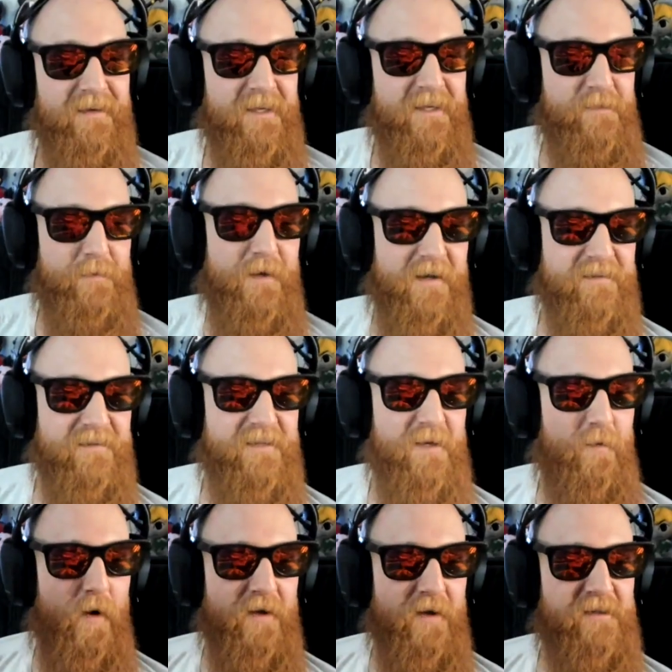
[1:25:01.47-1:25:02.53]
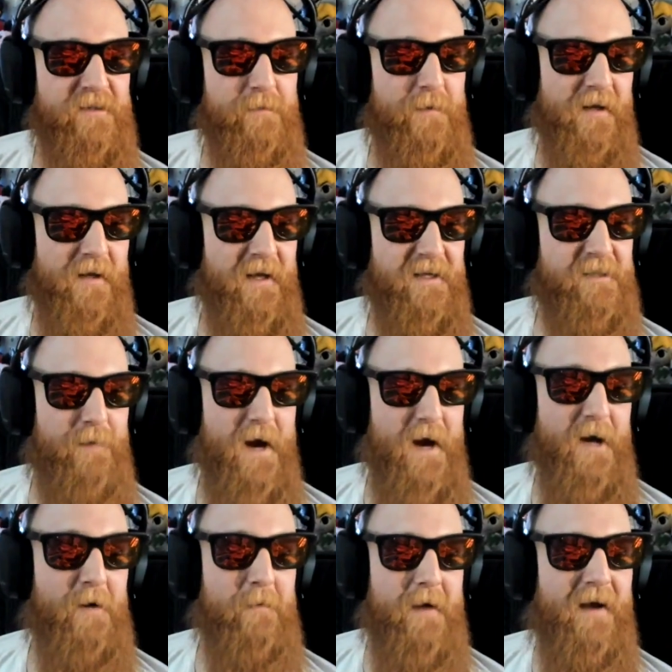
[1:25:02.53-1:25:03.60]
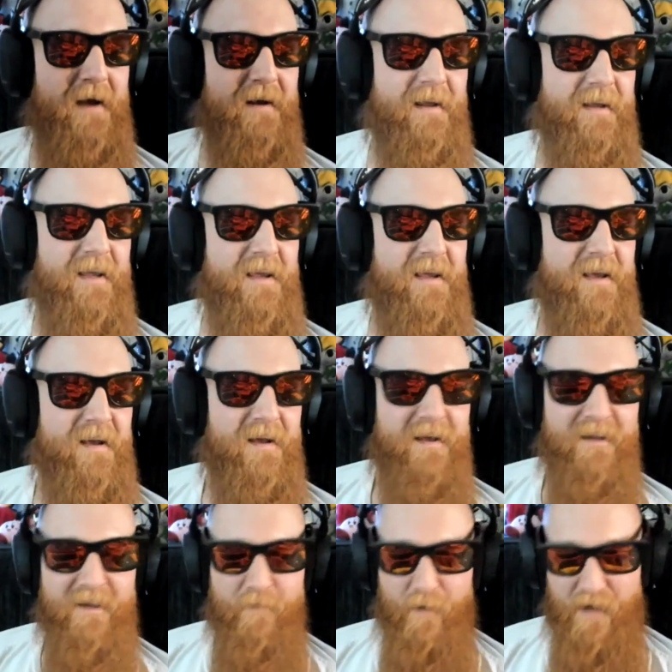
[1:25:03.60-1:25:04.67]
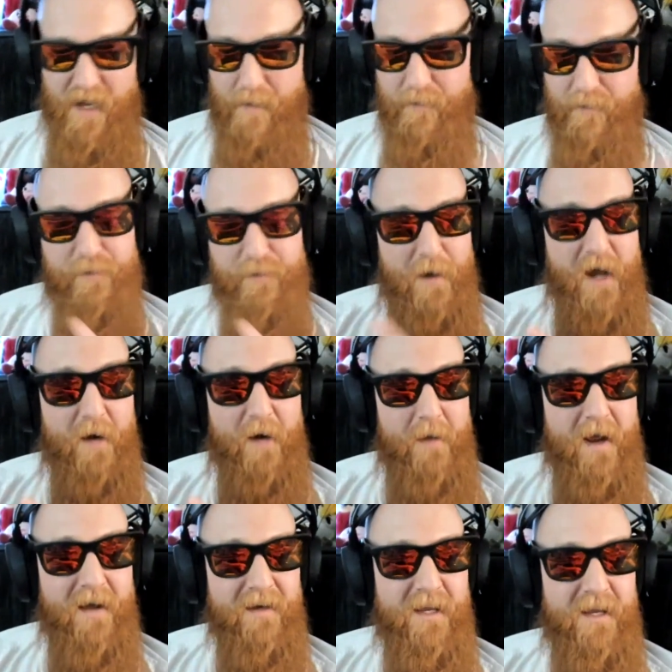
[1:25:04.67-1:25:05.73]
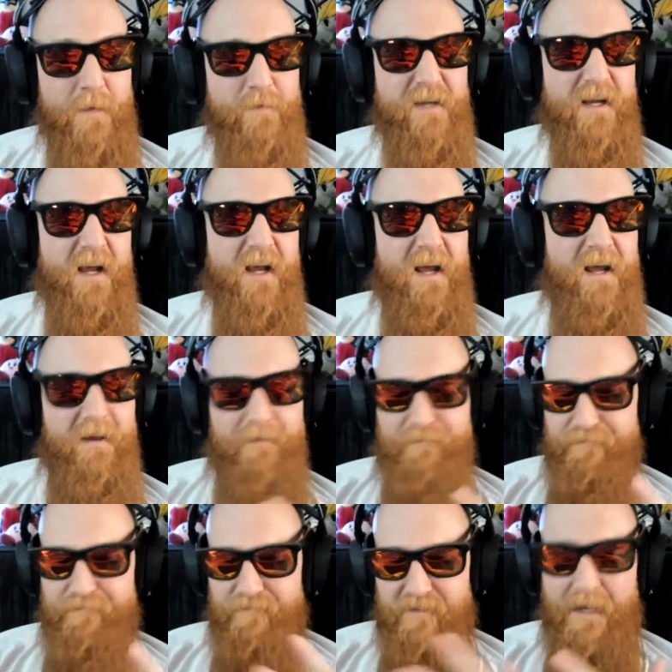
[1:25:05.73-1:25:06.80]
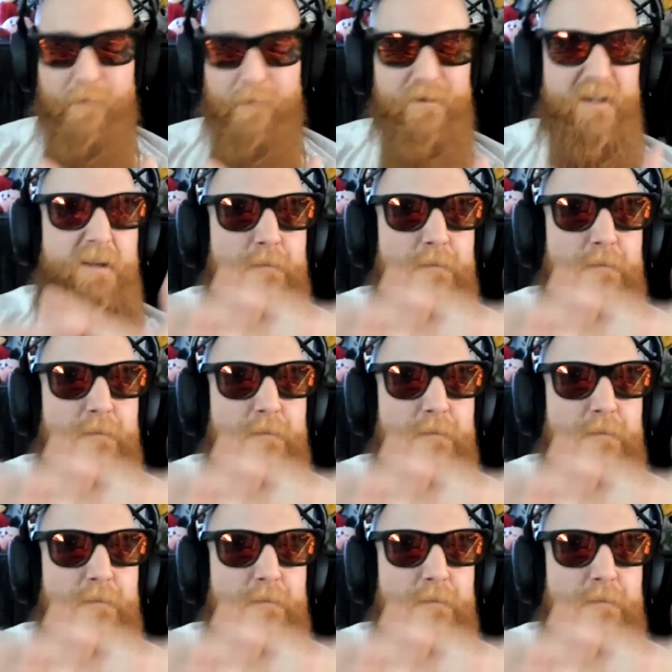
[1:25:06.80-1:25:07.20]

because right. he wants to be like Spider Man. Like he when he was with Spider Man, he was like that was like the